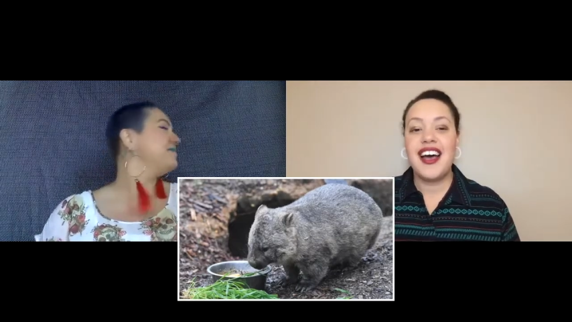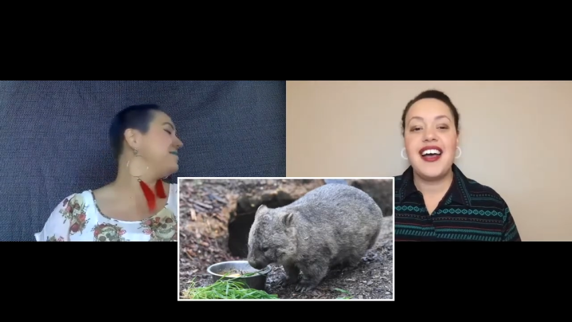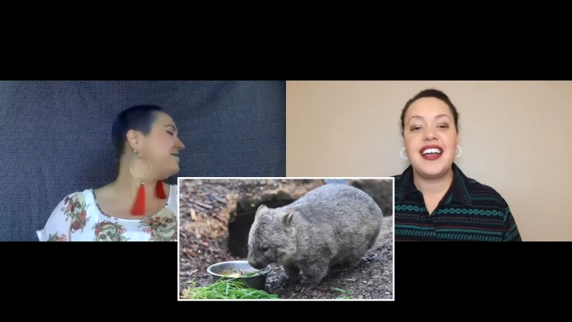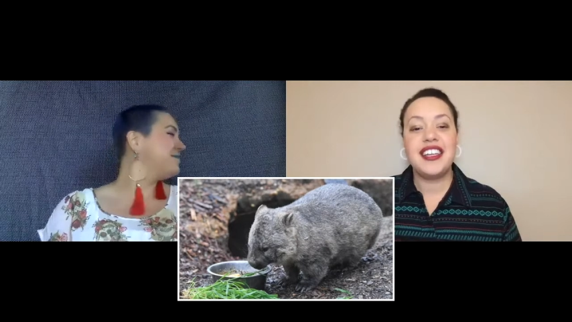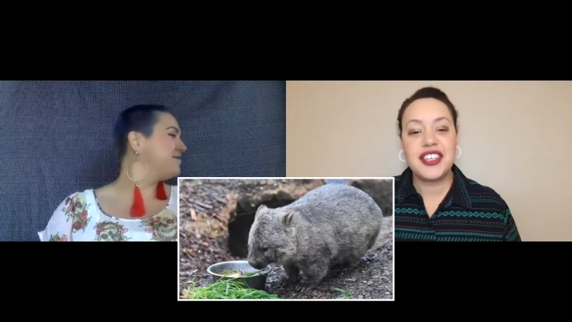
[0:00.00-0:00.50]

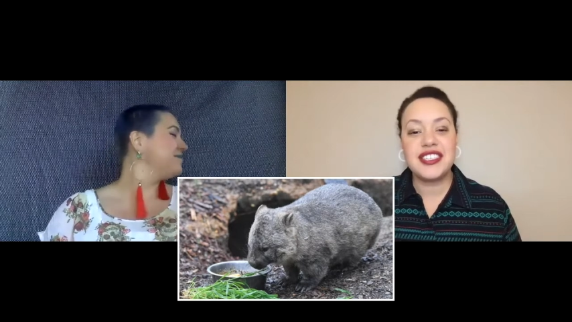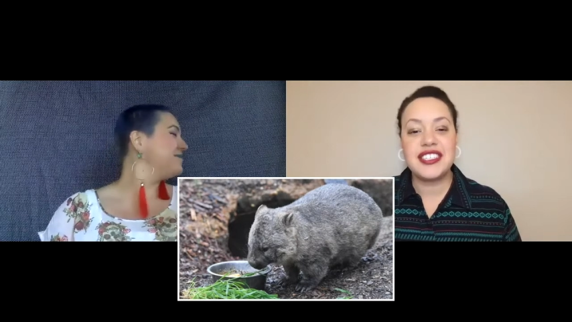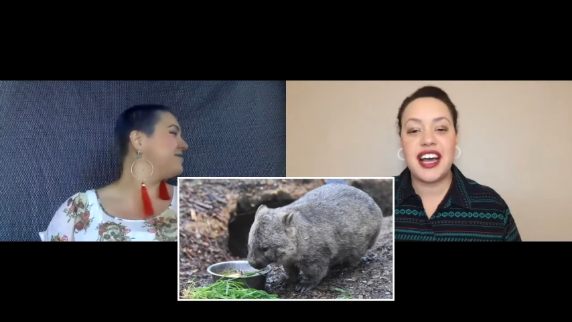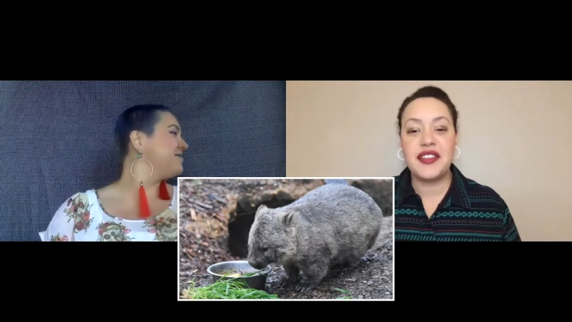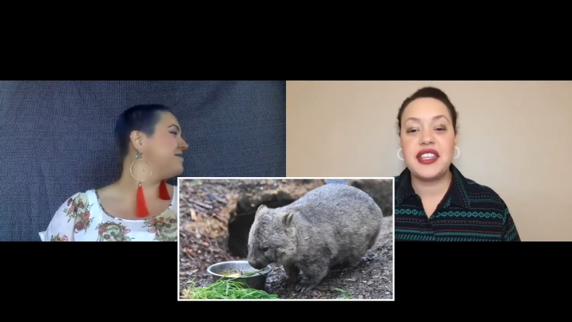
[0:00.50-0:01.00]
Speaker 1: It
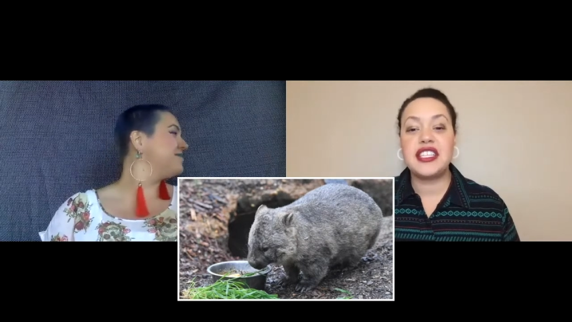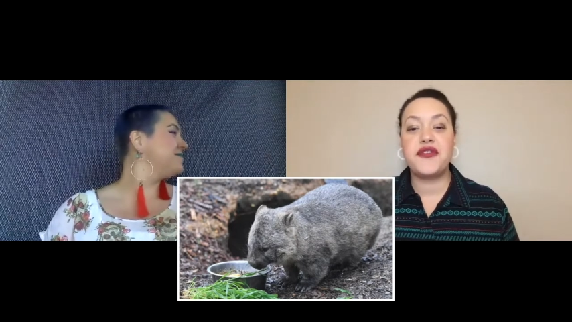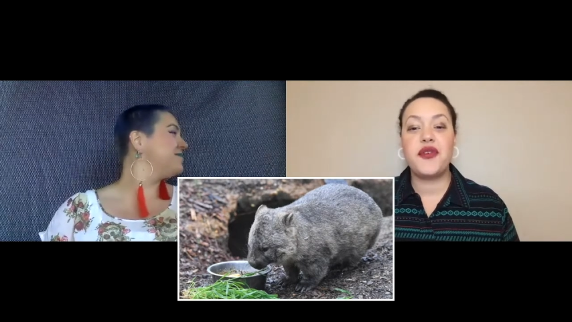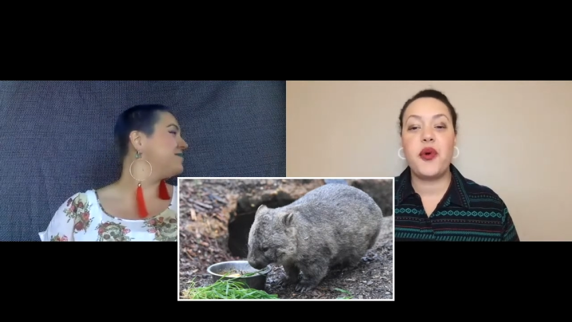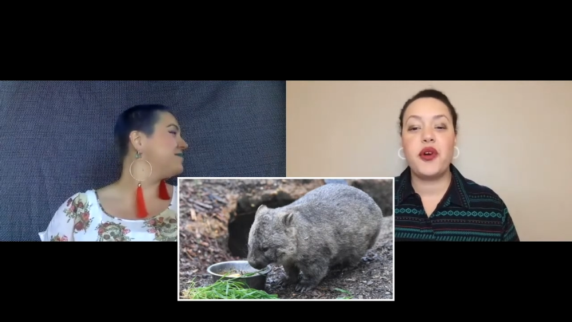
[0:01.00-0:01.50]
turns out that
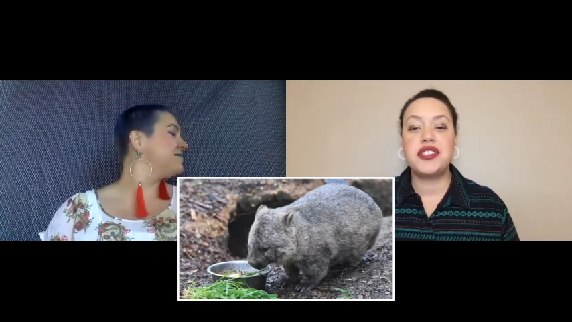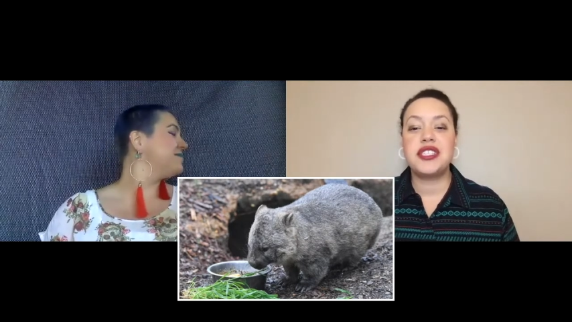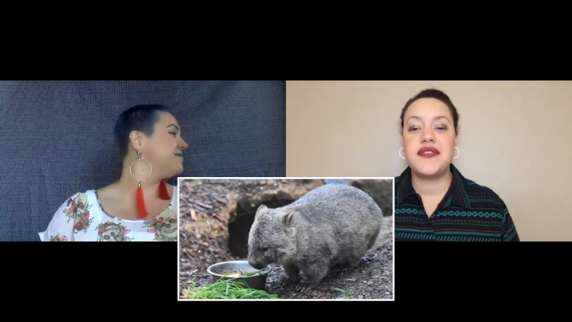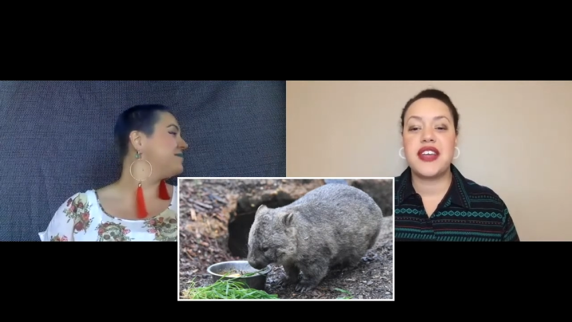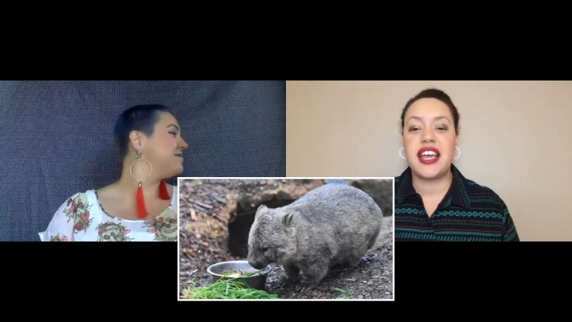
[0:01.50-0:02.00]
different
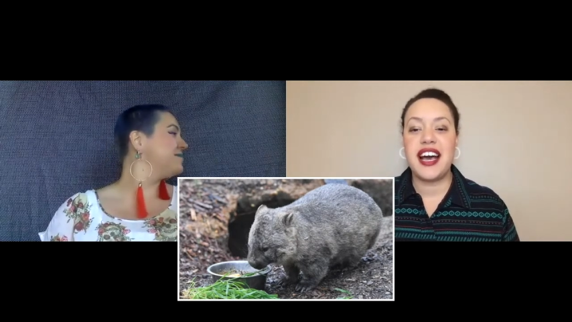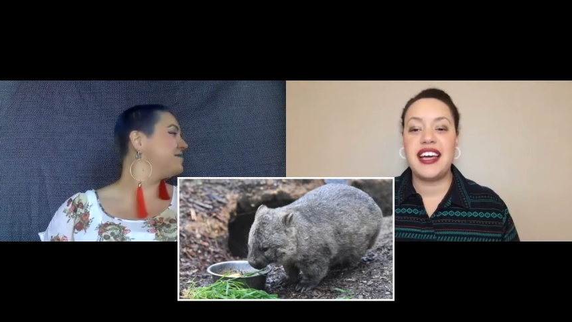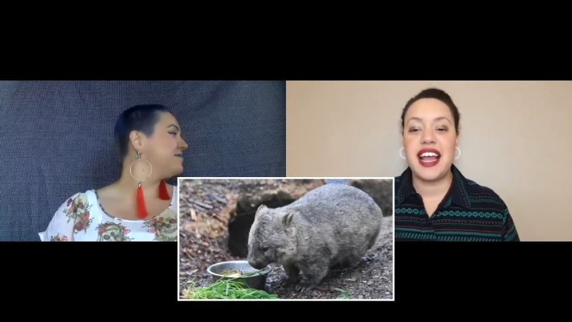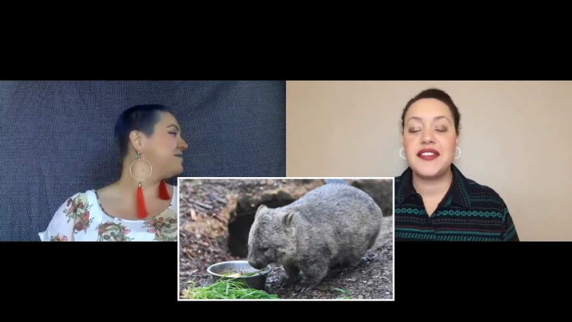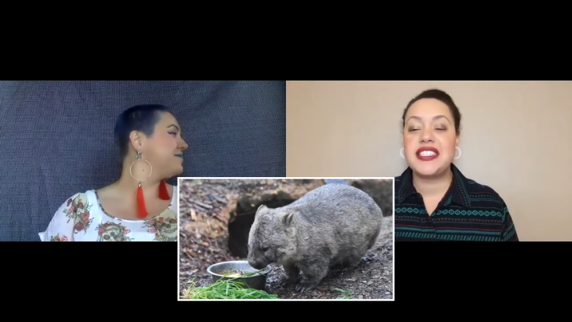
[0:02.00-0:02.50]
portions of the
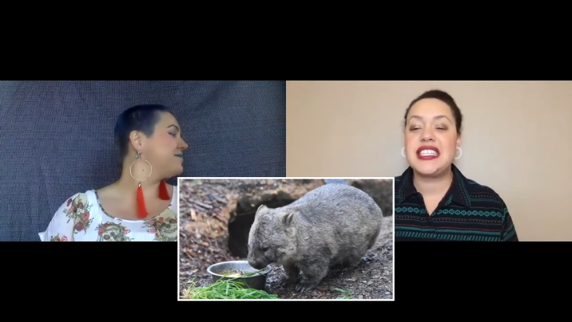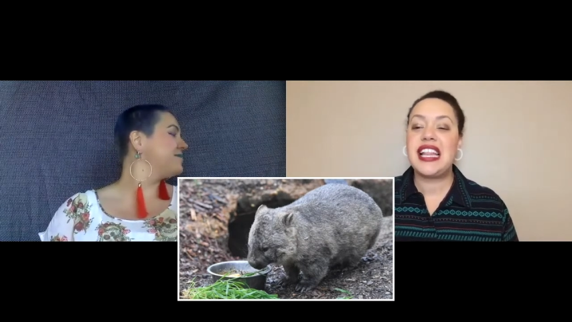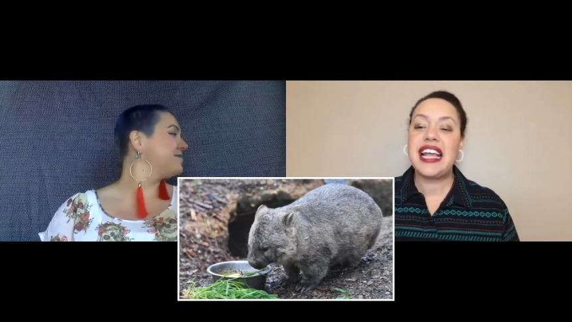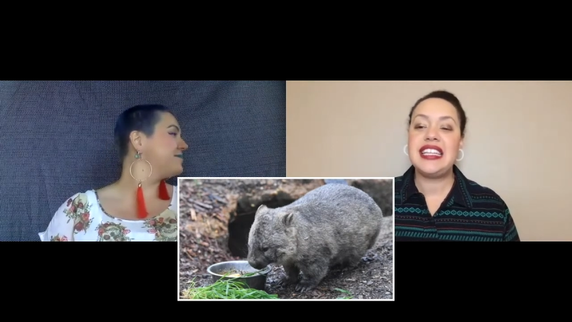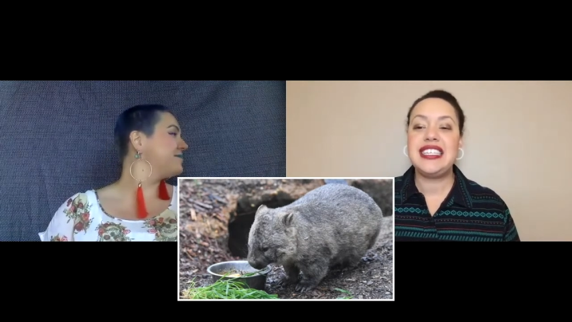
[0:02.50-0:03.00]
gut have
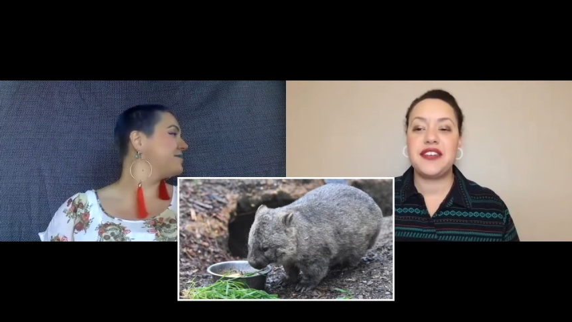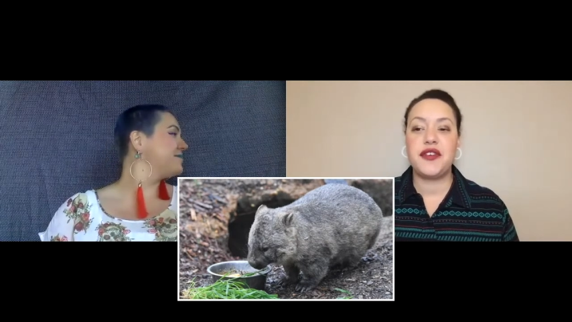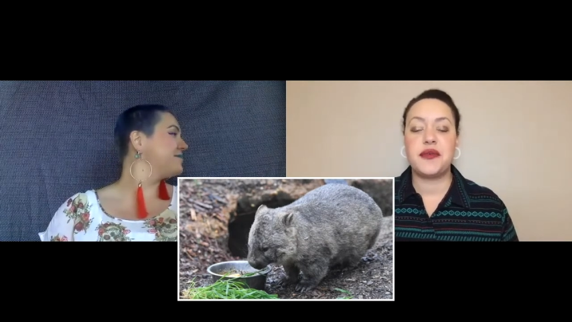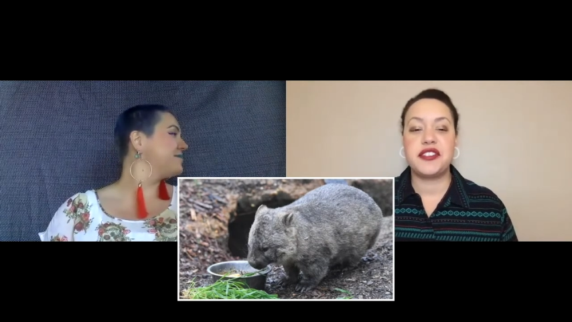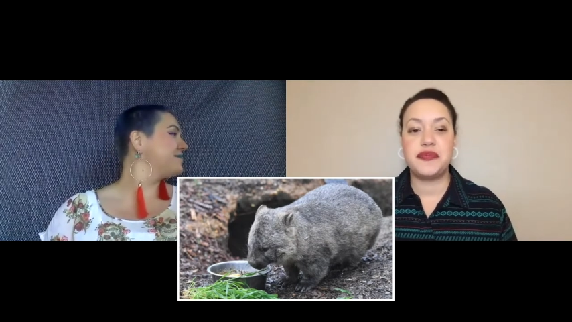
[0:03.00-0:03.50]
slightly
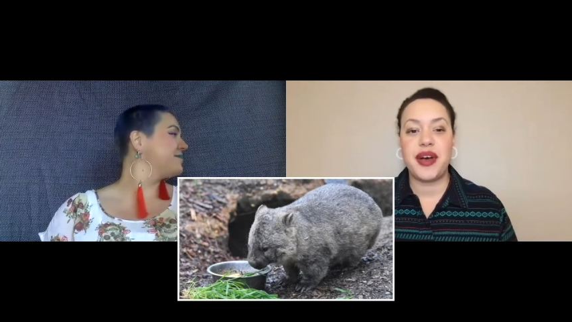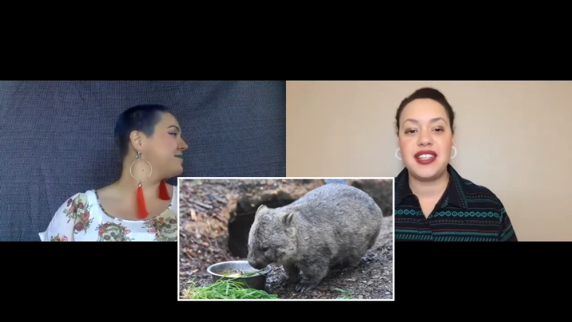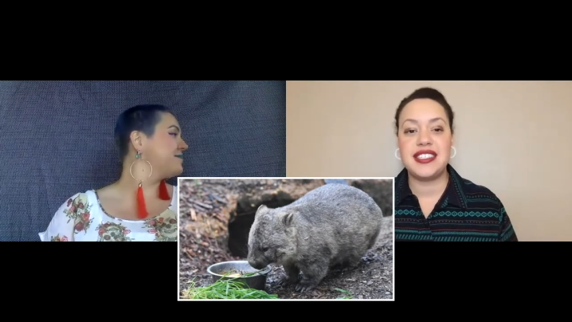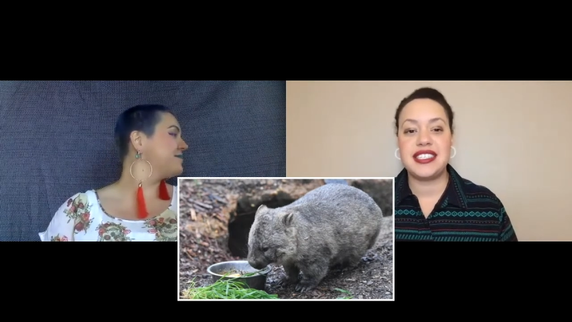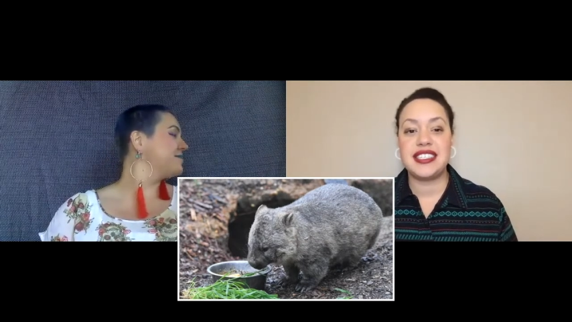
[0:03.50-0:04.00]
different
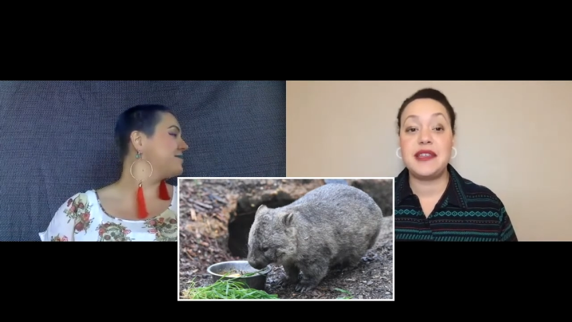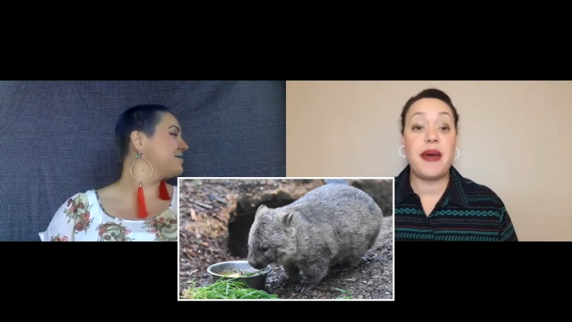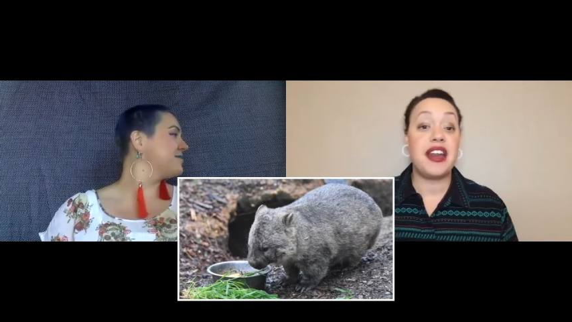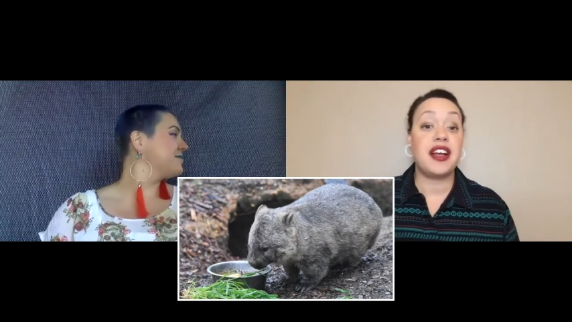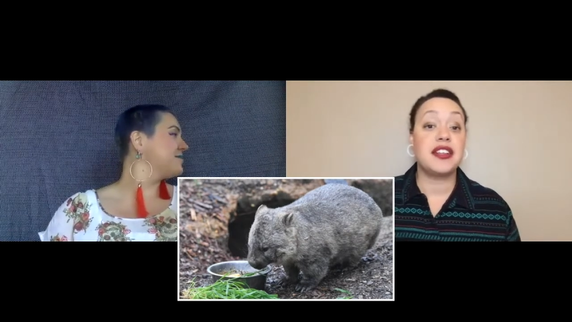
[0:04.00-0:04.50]
responses
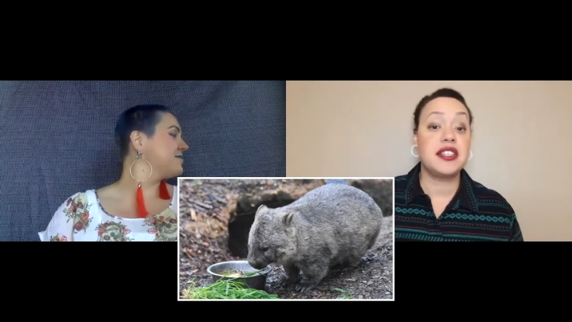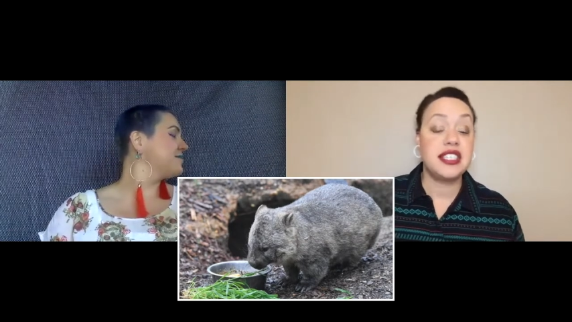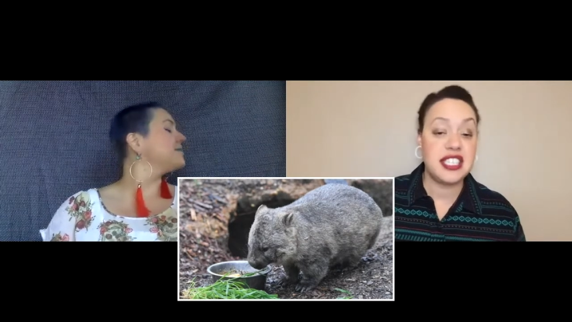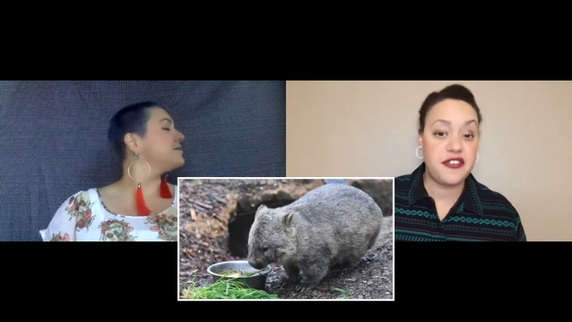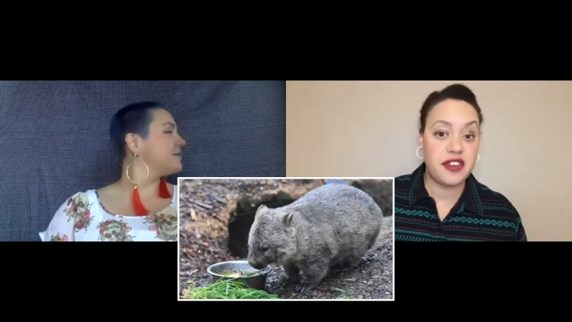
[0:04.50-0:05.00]
depending on their
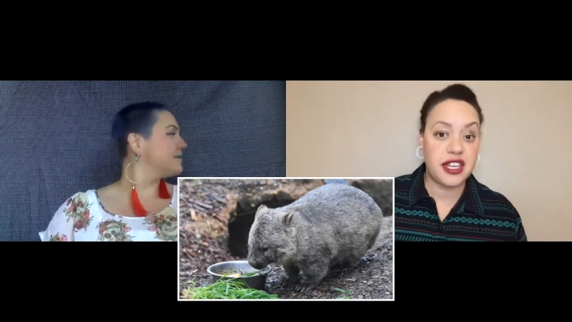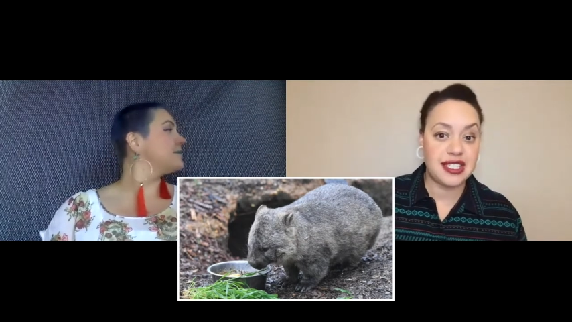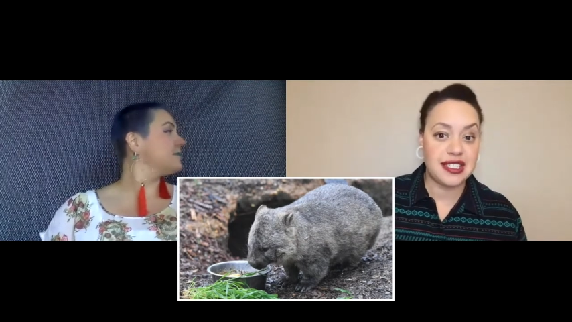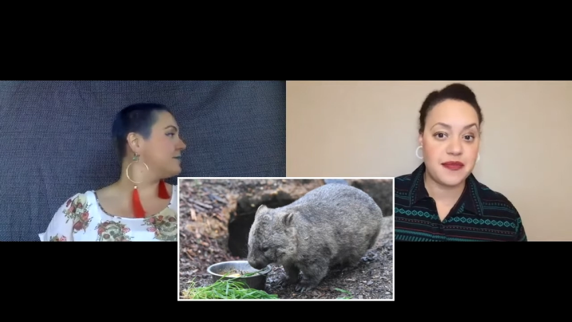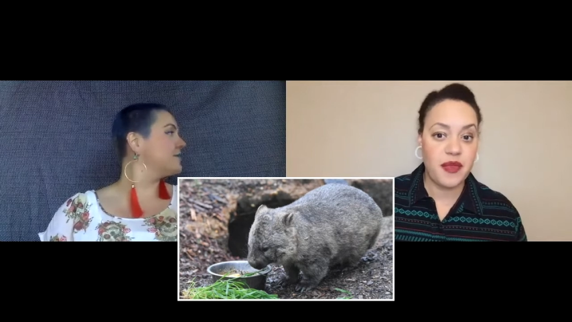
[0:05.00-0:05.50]

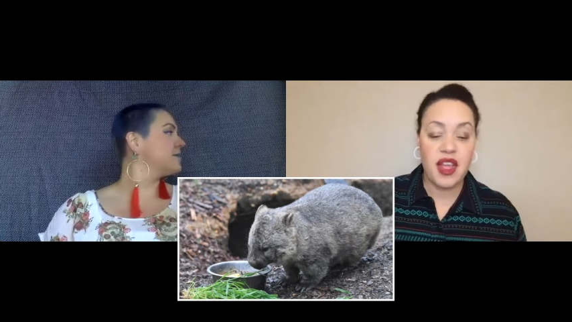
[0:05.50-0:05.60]
stiffness.